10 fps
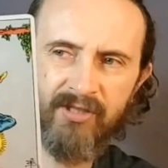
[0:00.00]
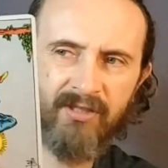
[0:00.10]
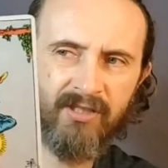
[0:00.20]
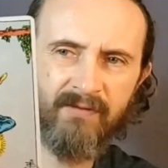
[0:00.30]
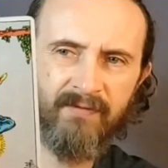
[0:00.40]

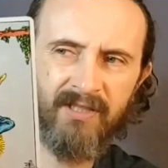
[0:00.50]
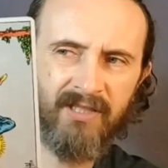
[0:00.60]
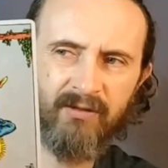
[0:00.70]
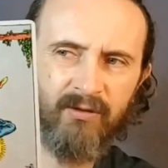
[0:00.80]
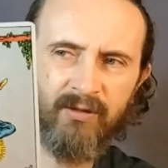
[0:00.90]
it doesn't mean
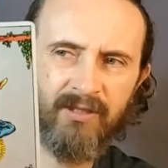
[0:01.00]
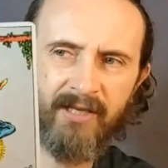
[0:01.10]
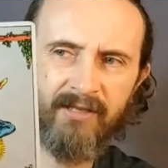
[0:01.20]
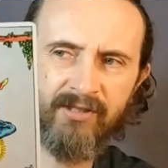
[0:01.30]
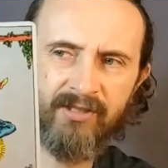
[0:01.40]
look
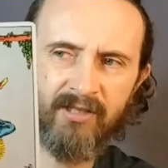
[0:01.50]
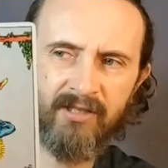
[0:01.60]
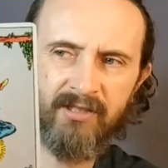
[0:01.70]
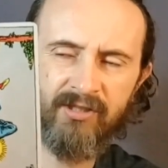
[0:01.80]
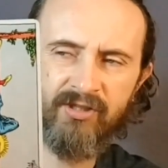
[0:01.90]
like he's
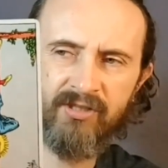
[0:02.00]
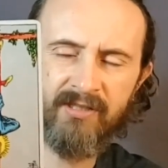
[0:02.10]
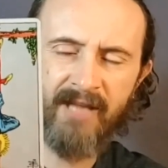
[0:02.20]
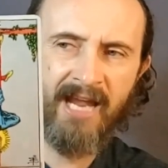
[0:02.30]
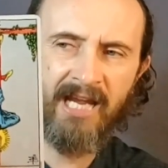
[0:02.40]
stuck. He's
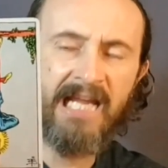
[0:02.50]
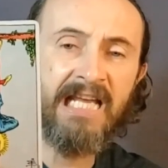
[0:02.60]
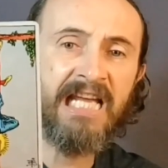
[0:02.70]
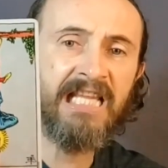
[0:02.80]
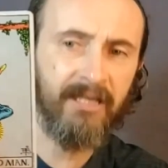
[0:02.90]
just
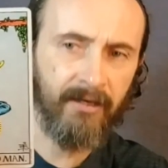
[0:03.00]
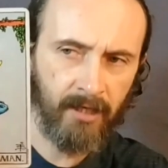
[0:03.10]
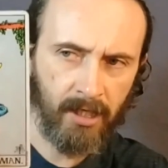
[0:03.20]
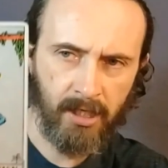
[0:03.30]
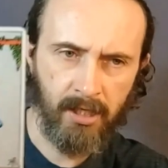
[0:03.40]
hanging in there.